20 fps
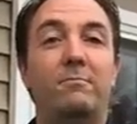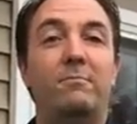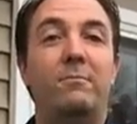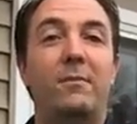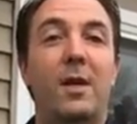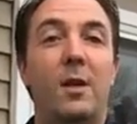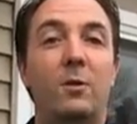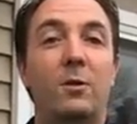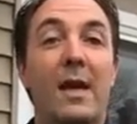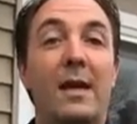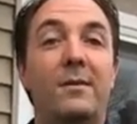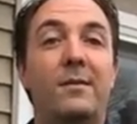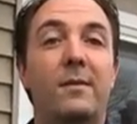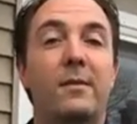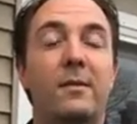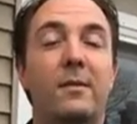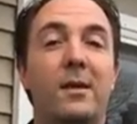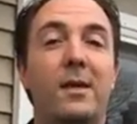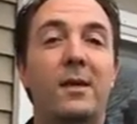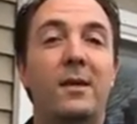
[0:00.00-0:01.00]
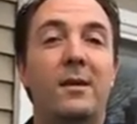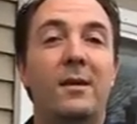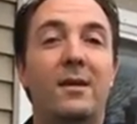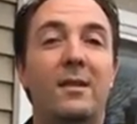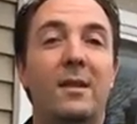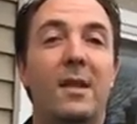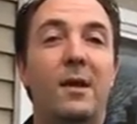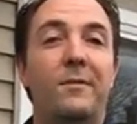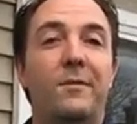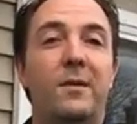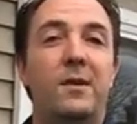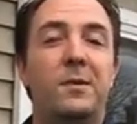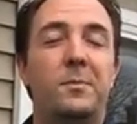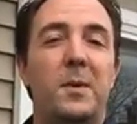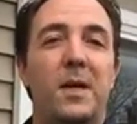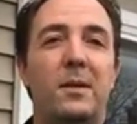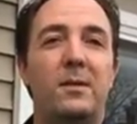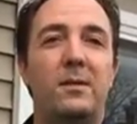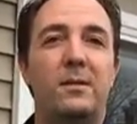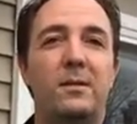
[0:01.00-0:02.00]
lengthen the life
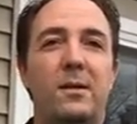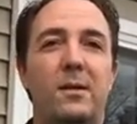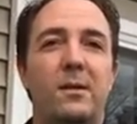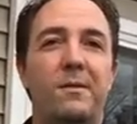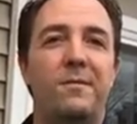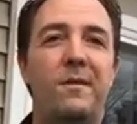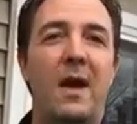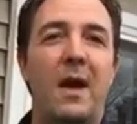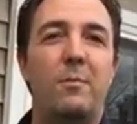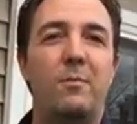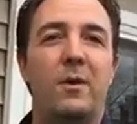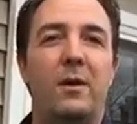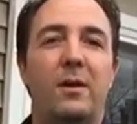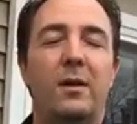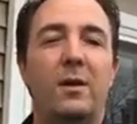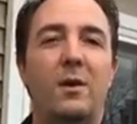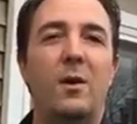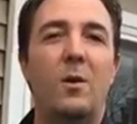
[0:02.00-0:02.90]
expectancy of the fabric,